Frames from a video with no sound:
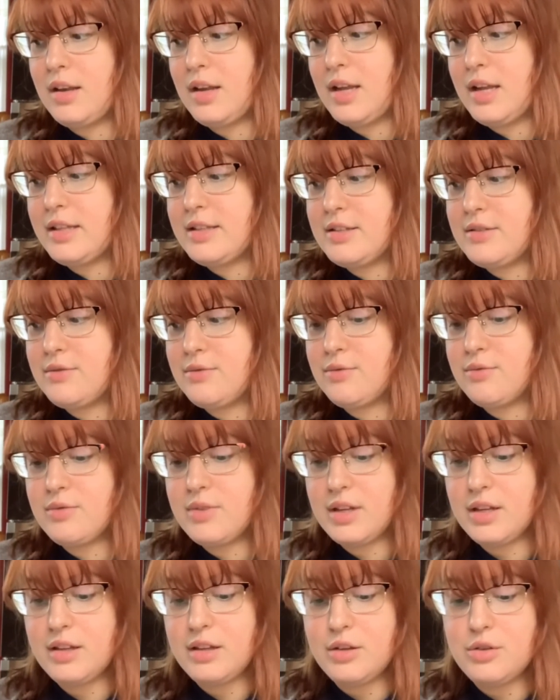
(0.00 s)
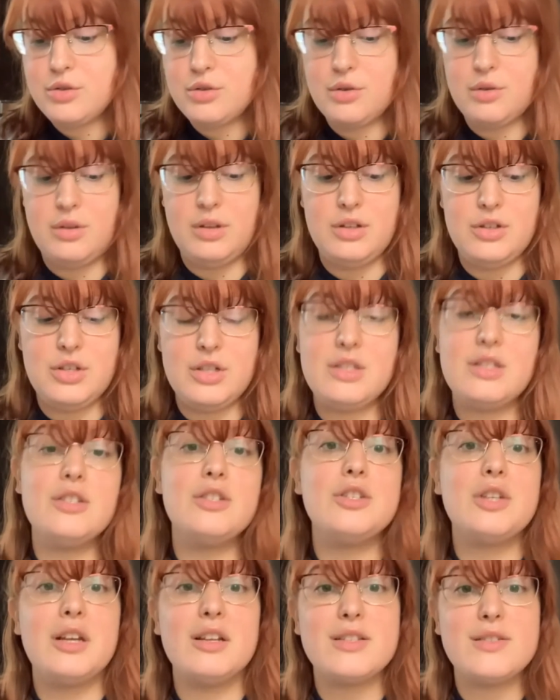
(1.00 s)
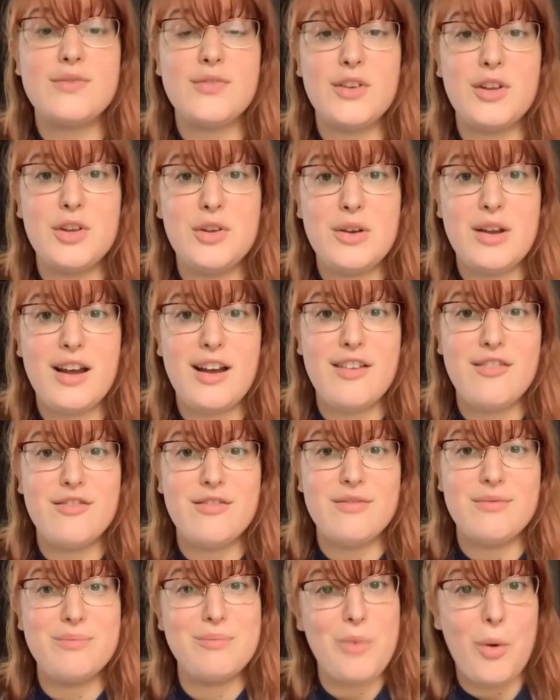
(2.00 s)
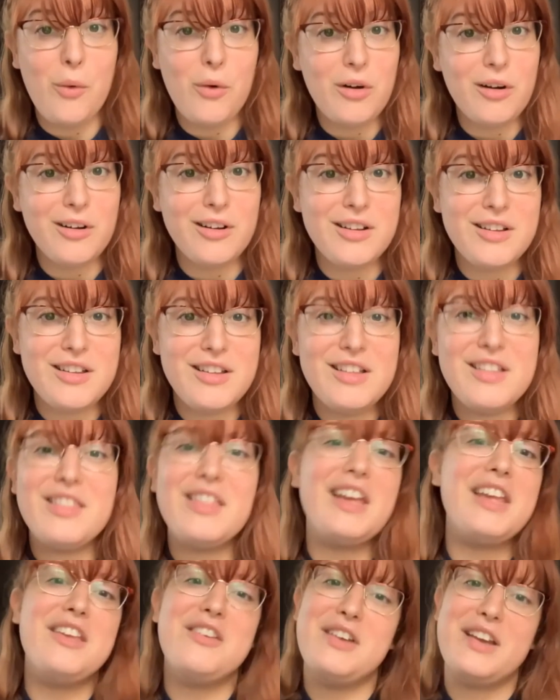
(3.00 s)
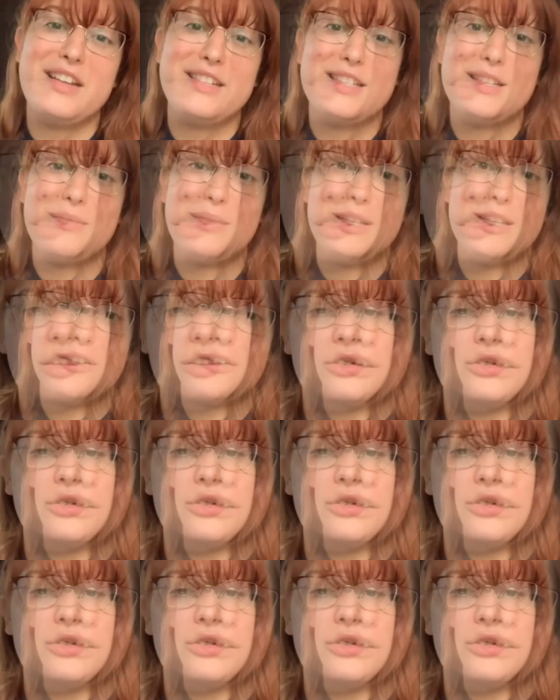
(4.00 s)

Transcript: It's really, truly just a chance for you to have more that you get to be doing.